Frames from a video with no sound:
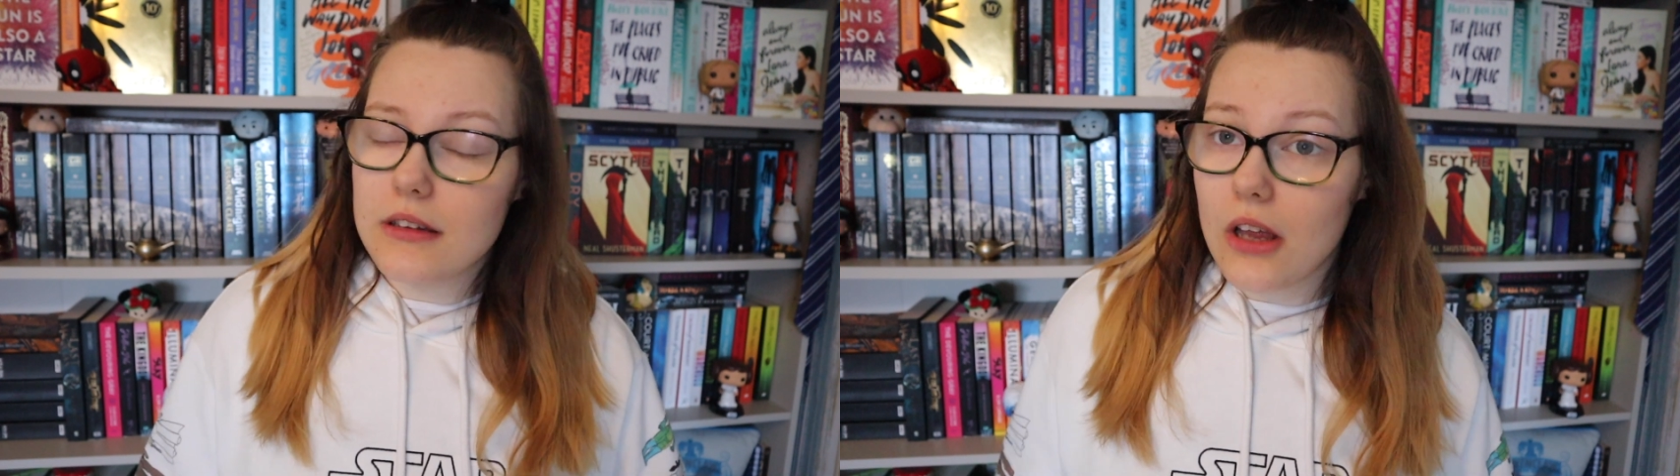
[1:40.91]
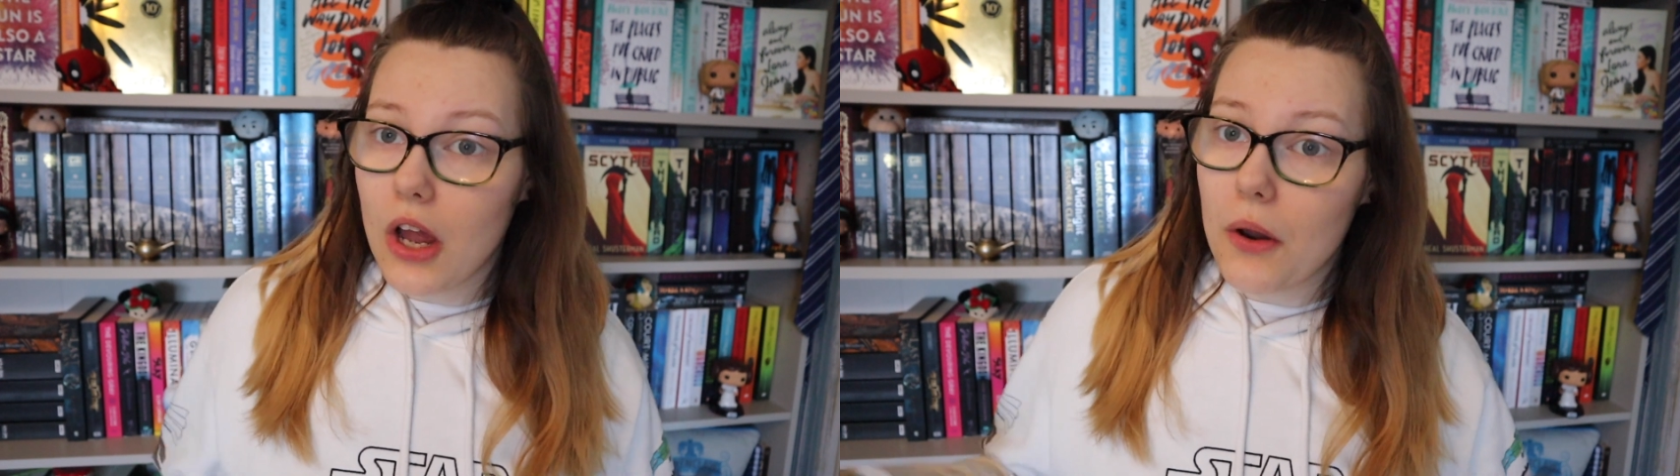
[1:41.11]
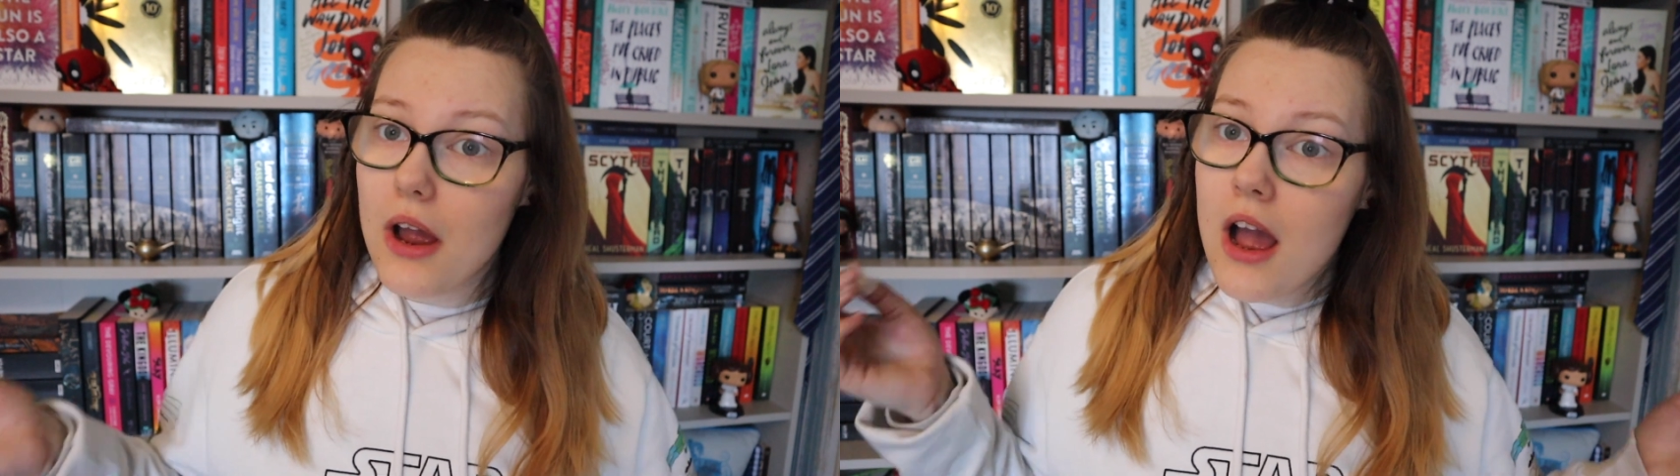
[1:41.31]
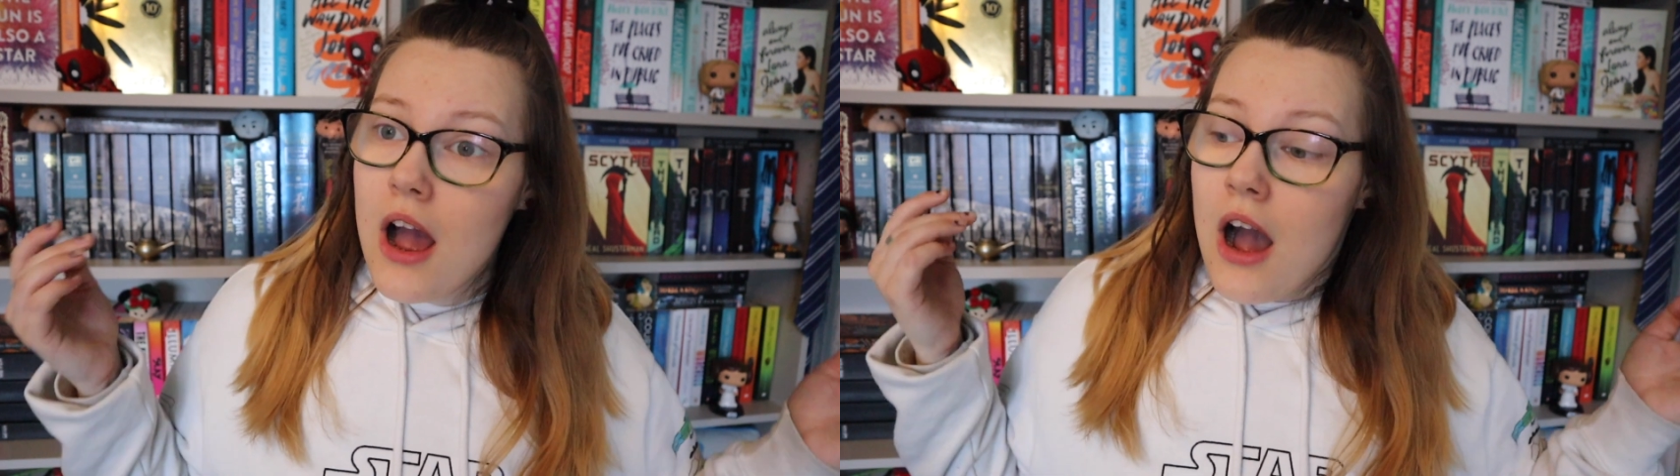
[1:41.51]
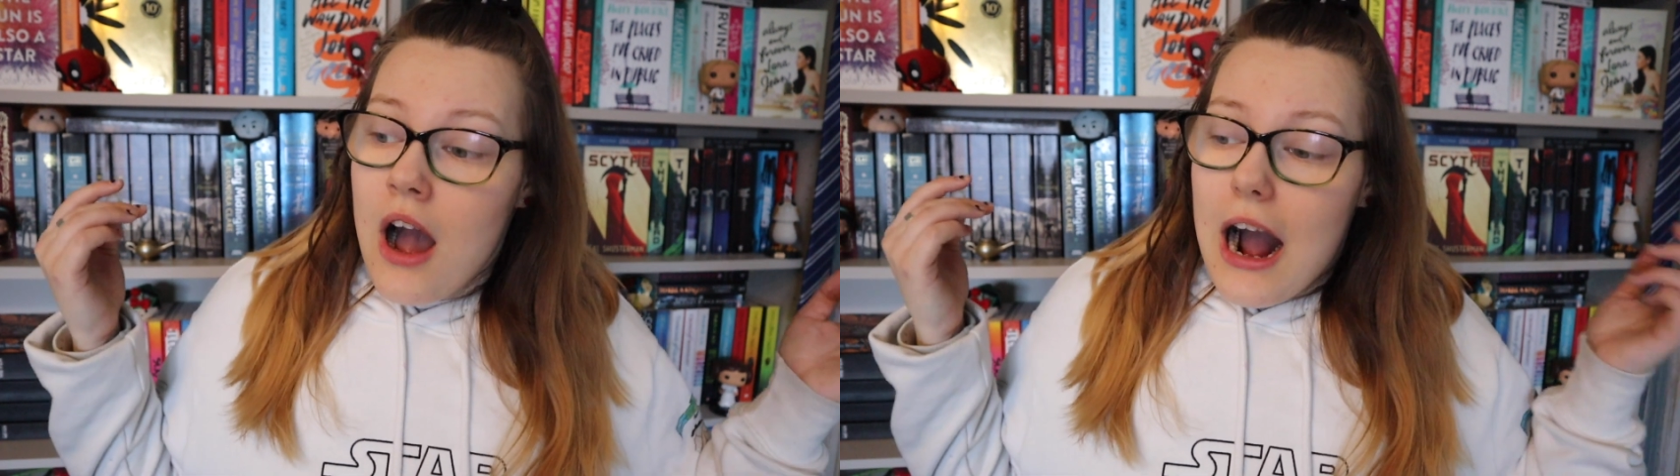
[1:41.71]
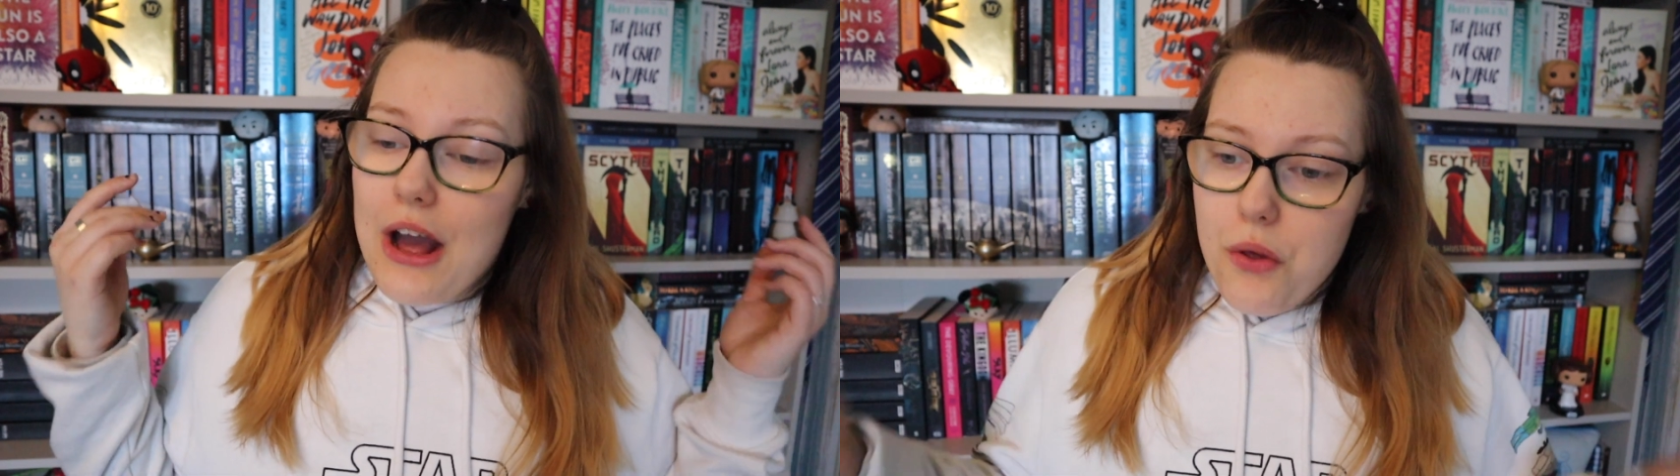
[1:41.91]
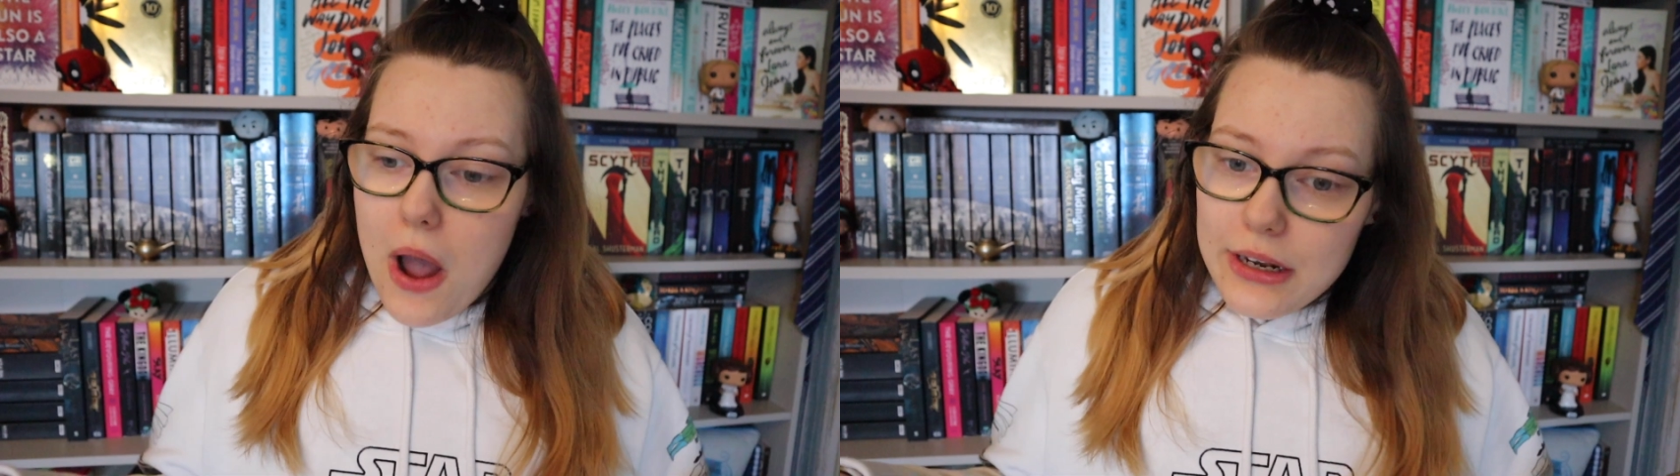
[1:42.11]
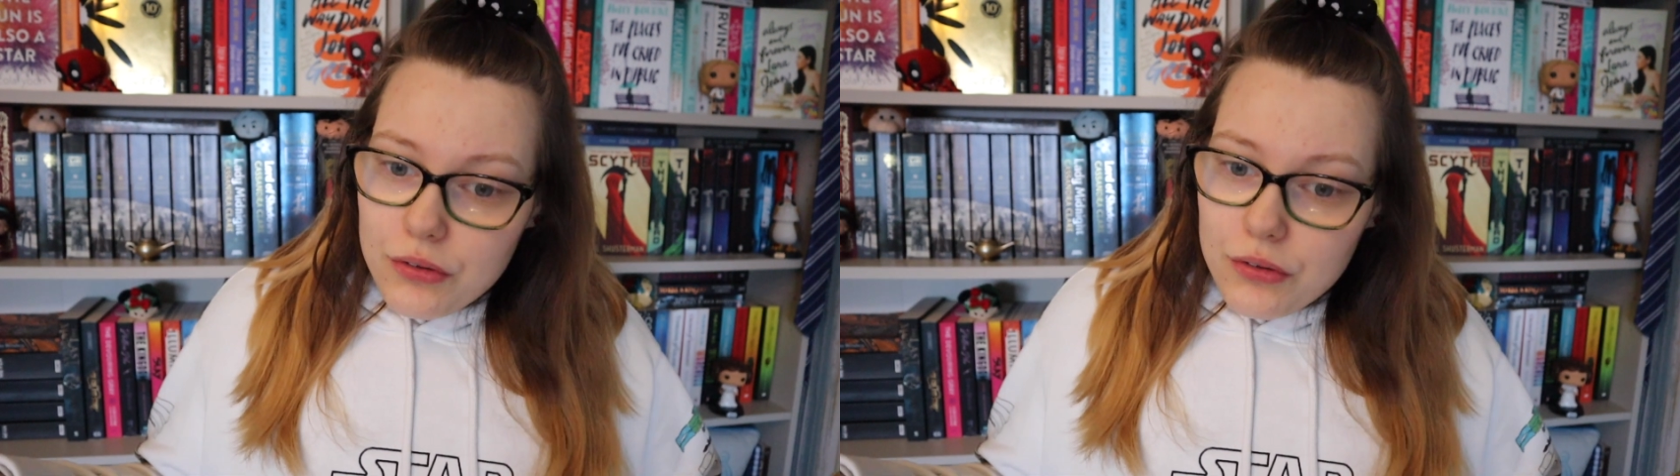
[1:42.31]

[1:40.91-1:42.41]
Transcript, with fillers: So I thought